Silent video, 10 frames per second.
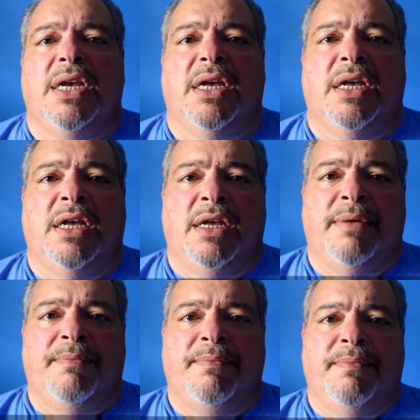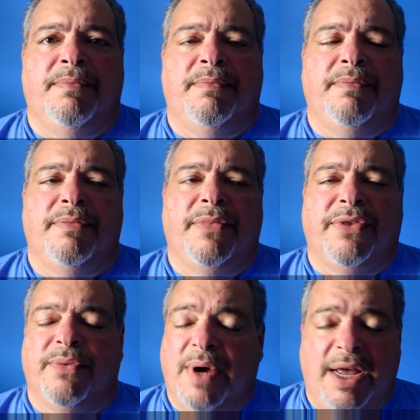um,
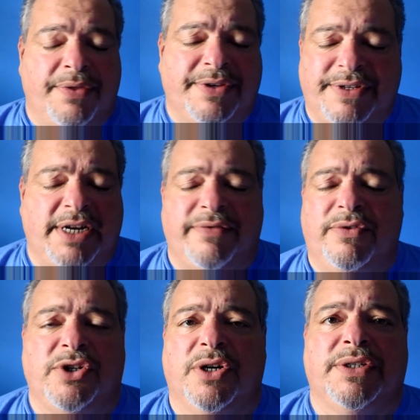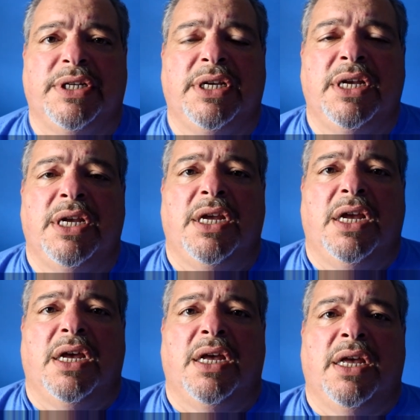throughout the state of New Jersey
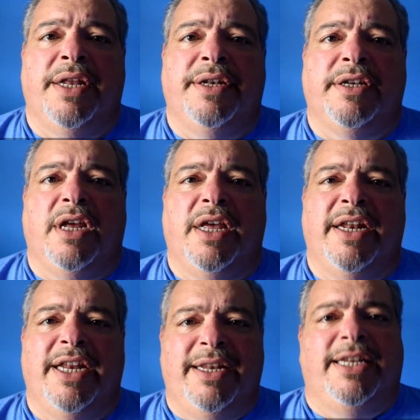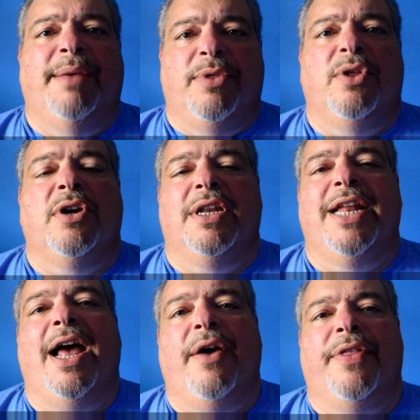and an in depth look at
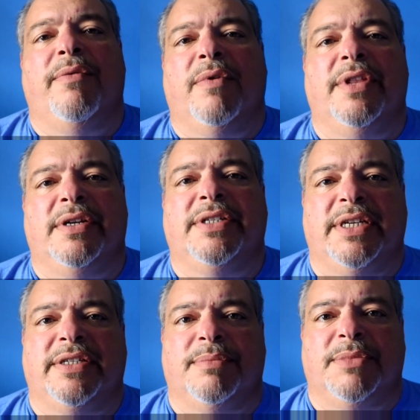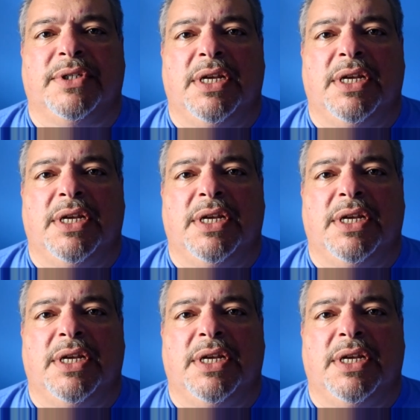how they run their systems.